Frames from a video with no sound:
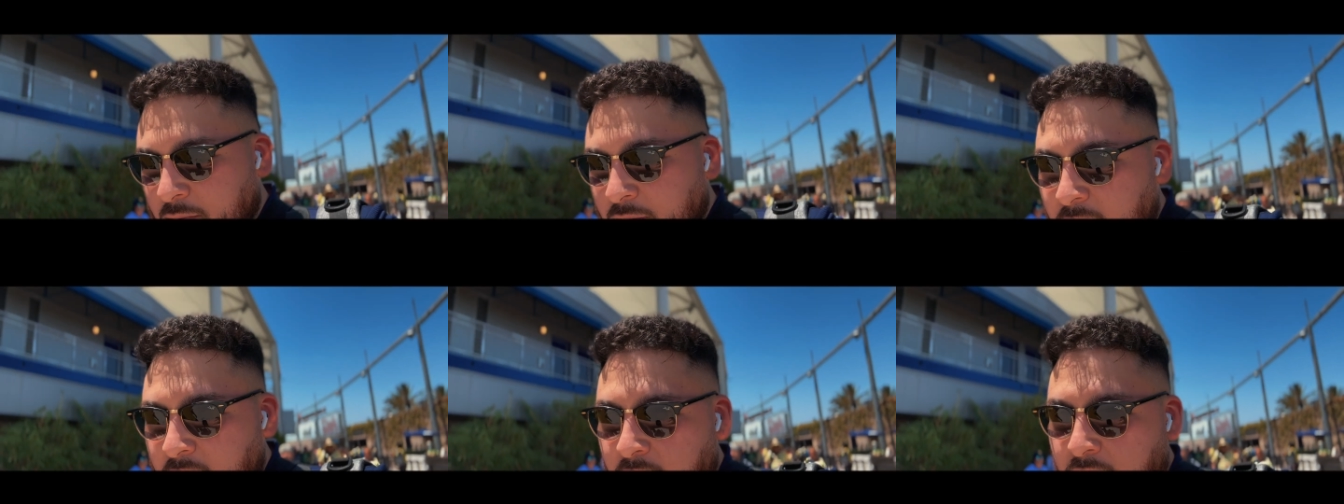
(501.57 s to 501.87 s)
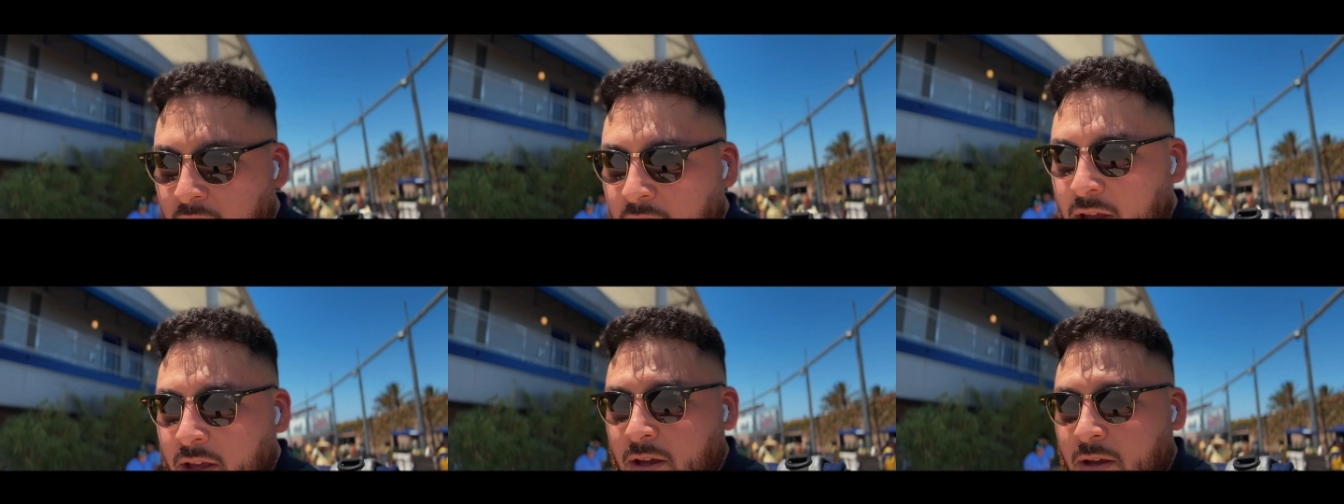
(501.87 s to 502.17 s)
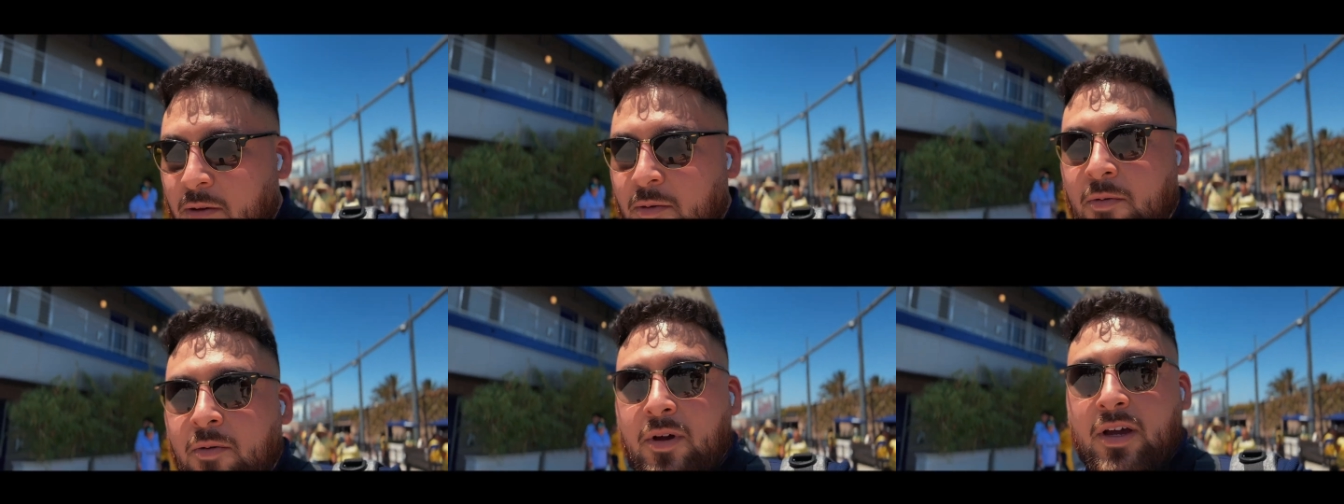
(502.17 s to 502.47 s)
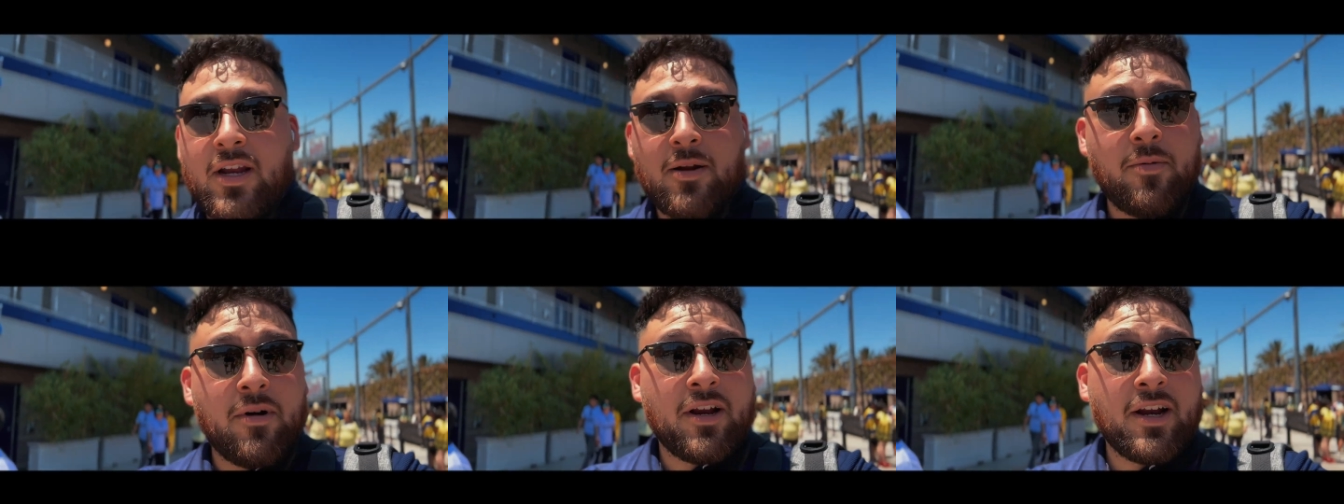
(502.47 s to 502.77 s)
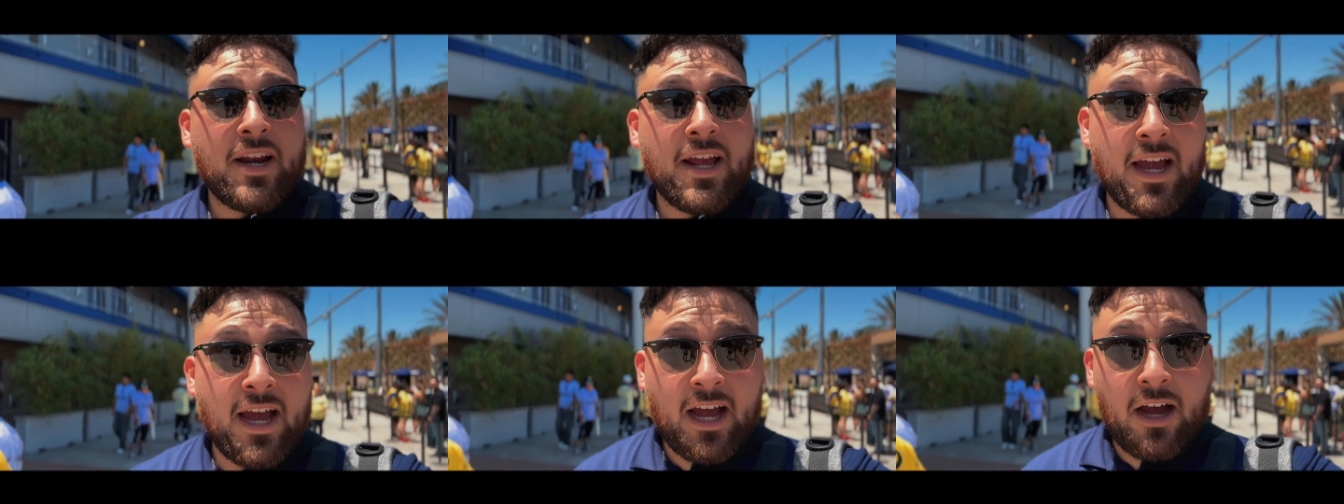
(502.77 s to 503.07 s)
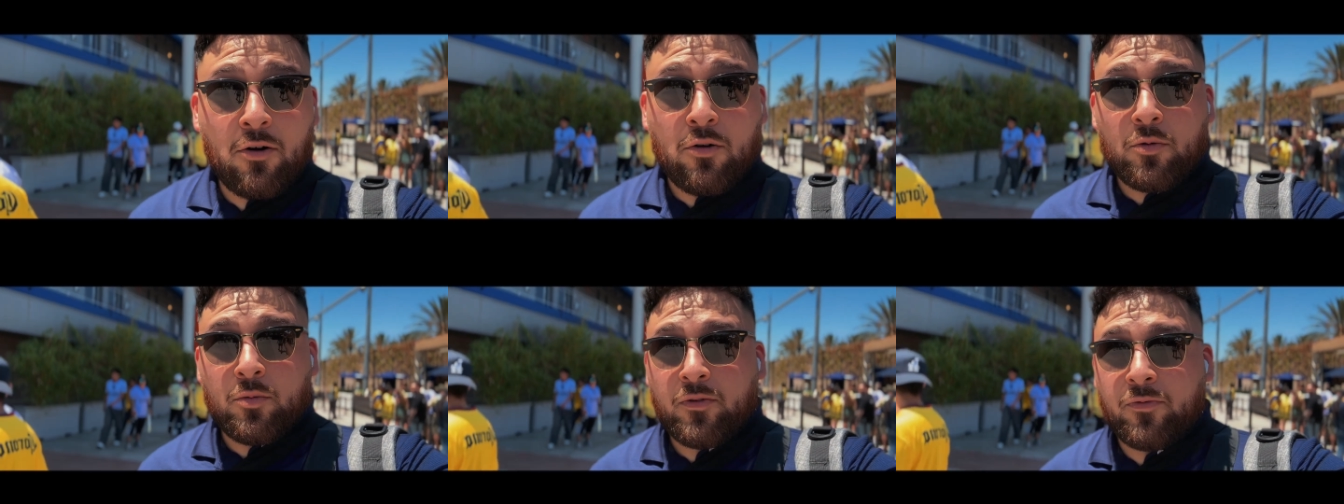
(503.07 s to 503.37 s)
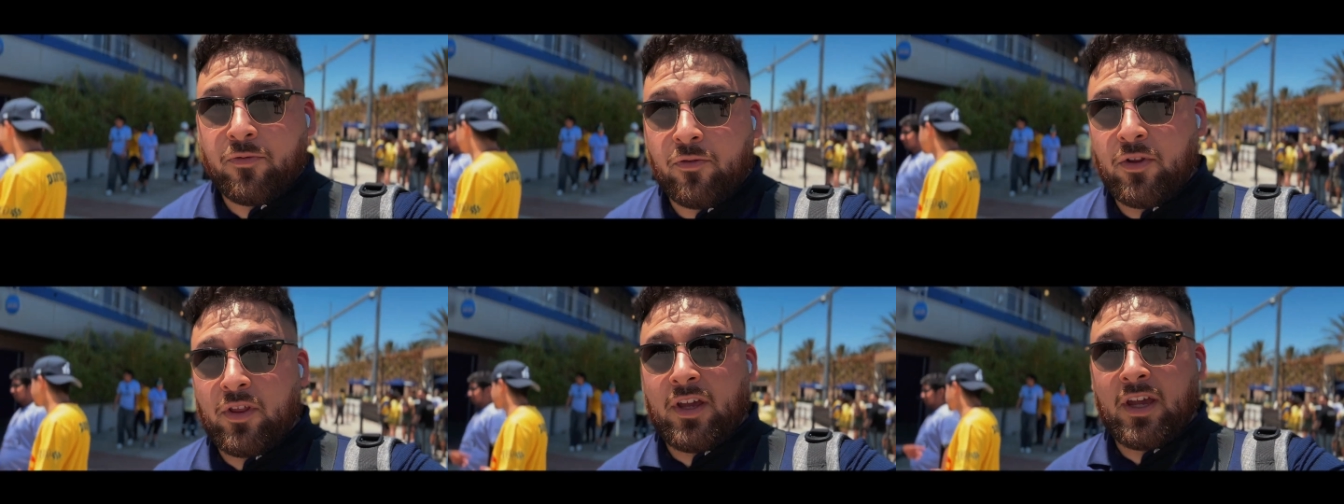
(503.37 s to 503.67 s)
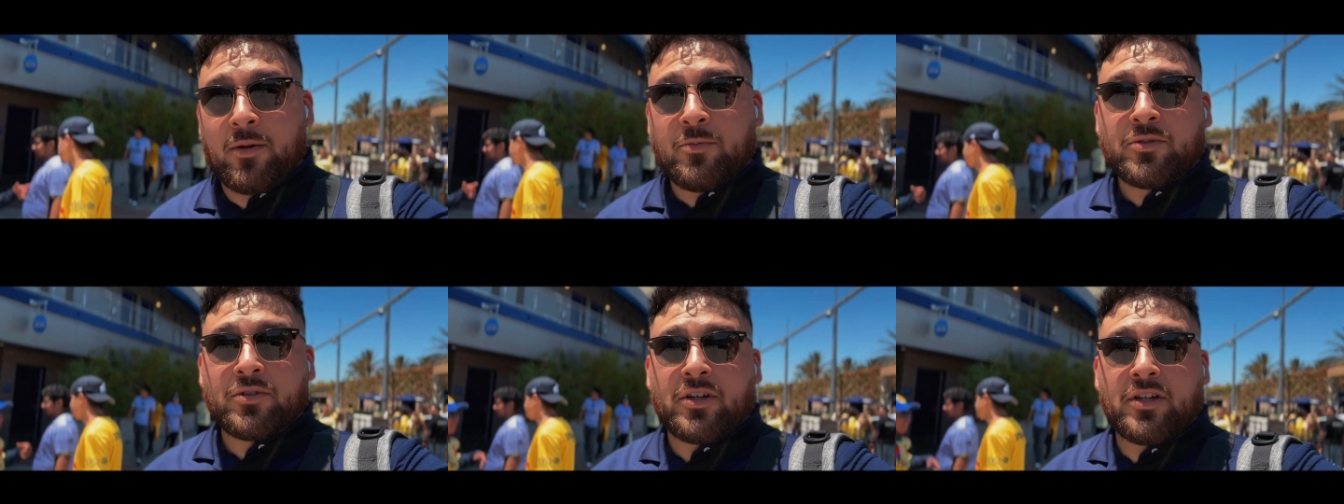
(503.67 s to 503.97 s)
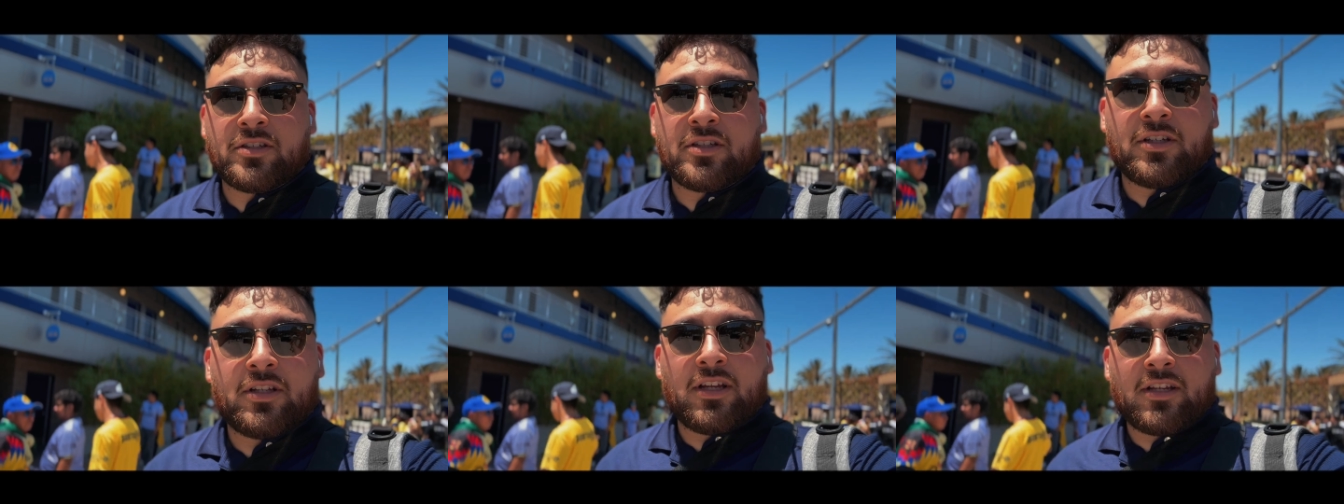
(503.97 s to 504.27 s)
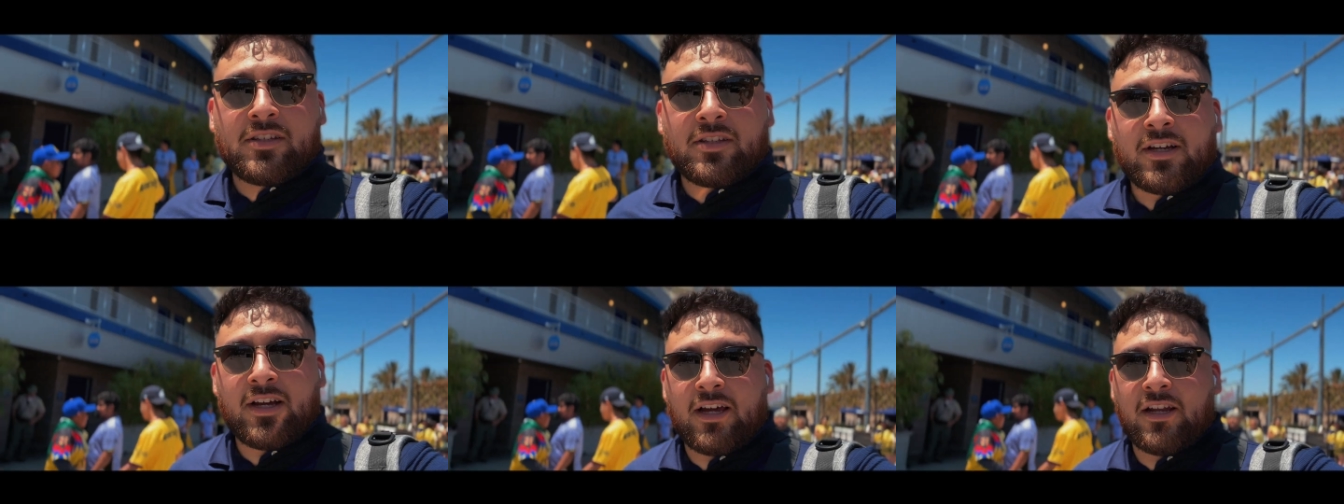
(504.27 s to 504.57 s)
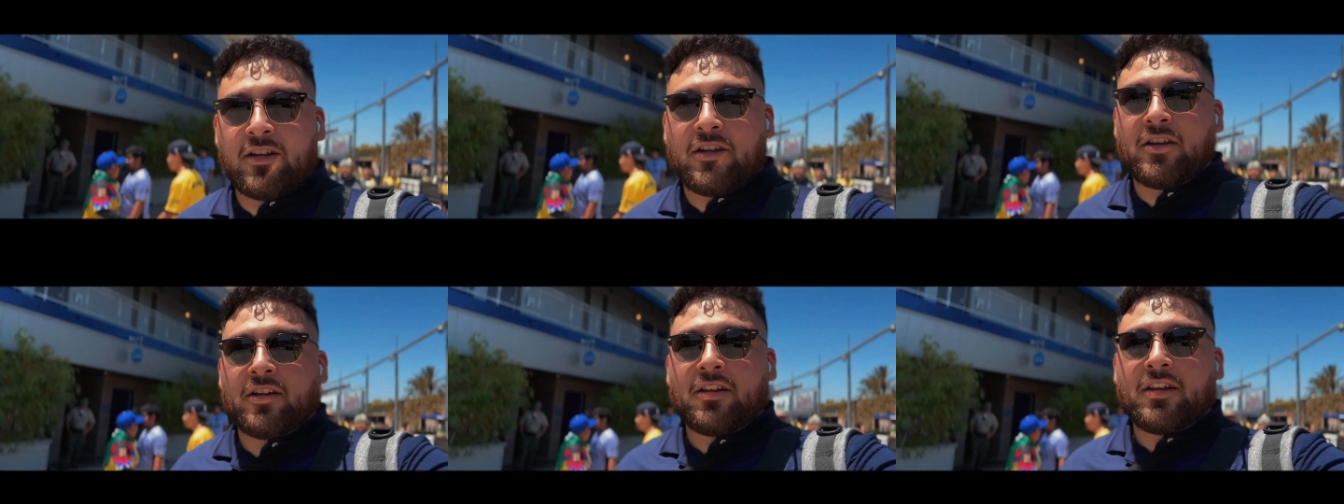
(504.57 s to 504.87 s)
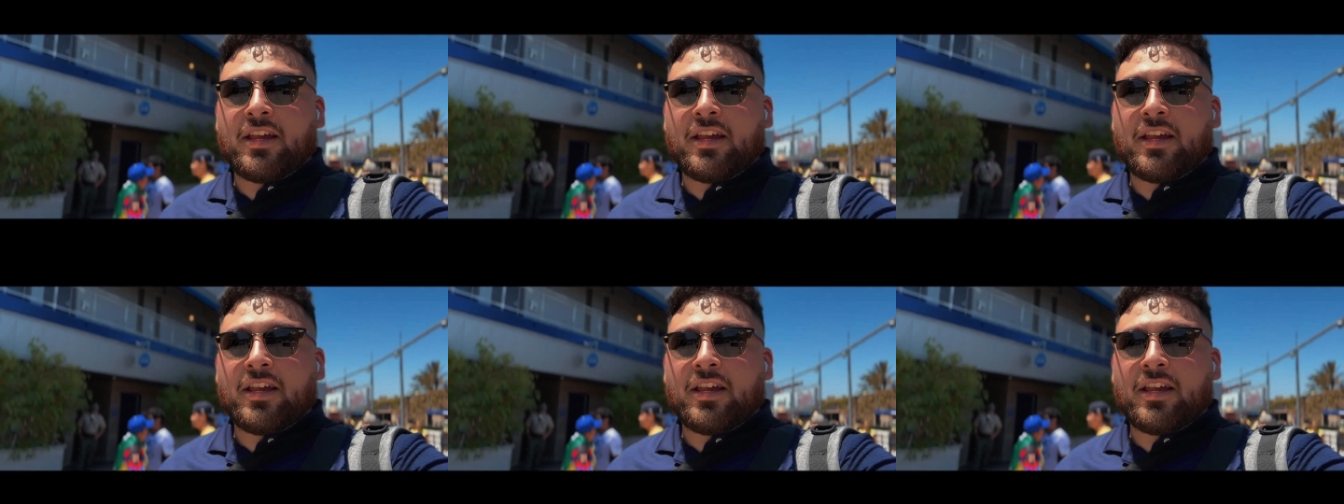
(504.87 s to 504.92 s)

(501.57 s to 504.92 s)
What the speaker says: We got about an hour before the game starts, and I still got to